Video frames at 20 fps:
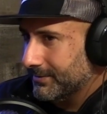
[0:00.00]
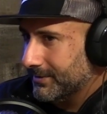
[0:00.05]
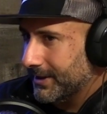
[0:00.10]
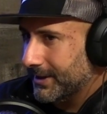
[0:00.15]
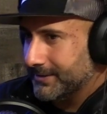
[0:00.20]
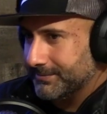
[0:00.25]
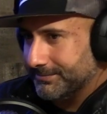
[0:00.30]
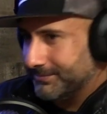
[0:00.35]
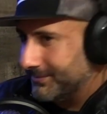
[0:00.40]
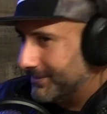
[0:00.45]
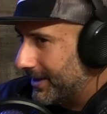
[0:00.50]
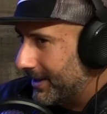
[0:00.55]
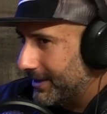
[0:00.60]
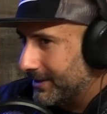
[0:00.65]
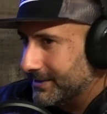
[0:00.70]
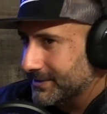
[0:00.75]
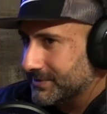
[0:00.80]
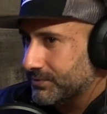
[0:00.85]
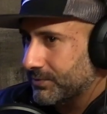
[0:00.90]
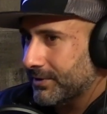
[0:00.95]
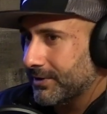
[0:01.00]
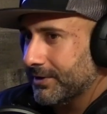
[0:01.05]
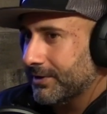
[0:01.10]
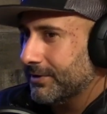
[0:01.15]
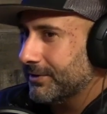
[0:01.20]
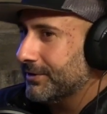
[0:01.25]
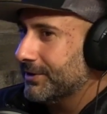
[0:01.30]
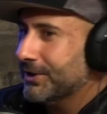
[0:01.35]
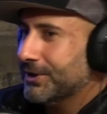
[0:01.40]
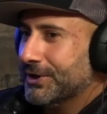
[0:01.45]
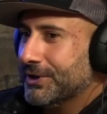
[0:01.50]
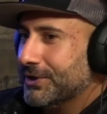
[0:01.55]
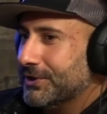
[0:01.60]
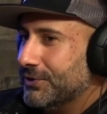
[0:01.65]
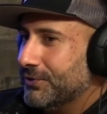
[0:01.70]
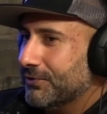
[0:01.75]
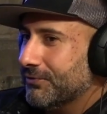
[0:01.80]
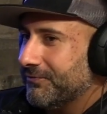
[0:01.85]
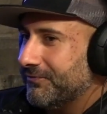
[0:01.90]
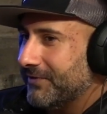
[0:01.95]
And that is where
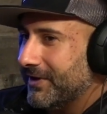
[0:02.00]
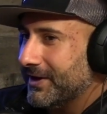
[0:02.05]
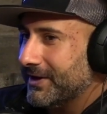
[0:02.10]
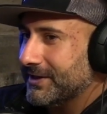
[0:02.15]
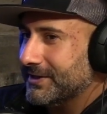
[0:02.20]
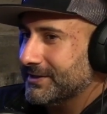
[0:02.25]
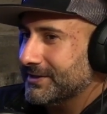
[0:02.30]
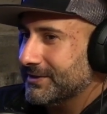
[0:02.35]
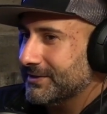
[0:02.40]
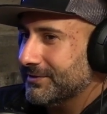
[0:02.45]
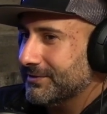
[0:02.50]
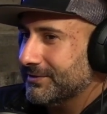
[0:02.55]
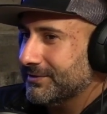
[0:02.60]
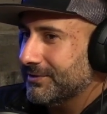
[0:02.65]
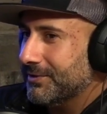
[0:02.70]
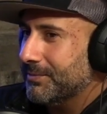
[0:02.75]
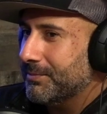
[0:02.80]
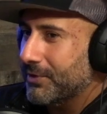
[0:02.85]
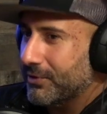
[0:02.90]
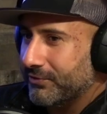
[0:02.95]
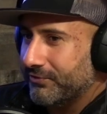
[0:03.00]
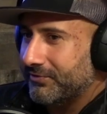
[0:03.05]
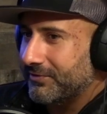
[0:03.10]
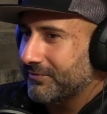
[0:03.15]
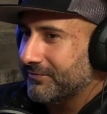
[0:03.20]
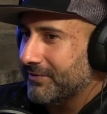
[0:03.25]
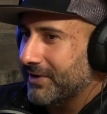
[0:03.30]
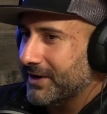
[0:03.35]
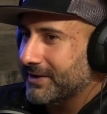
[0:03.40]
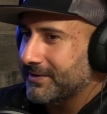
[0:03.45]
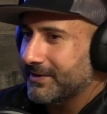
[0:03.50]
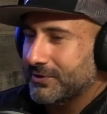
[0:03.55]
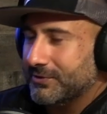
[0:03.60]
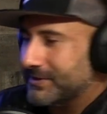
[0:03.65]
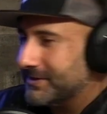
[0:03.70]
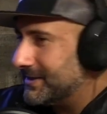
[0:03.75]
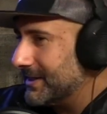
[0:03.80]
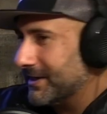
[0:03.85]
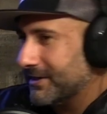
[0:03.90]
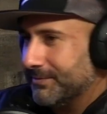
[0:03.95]
you'll find the most divine. And you
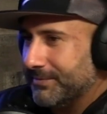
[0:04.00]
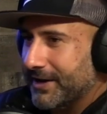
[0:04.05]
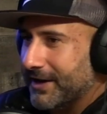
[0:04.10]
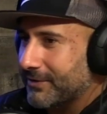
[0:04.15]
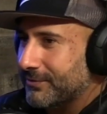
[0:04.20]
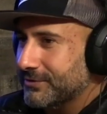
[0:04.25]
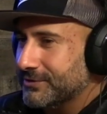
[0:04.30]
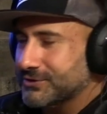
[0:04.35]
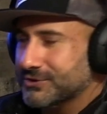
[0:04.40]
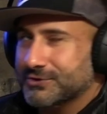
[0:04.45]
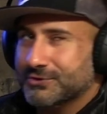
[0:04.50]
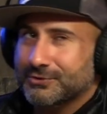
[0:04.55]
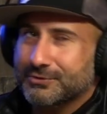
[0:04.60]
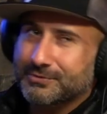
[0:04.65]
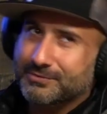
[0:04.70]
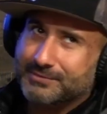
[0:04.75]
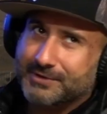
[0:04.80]
can take it back with you.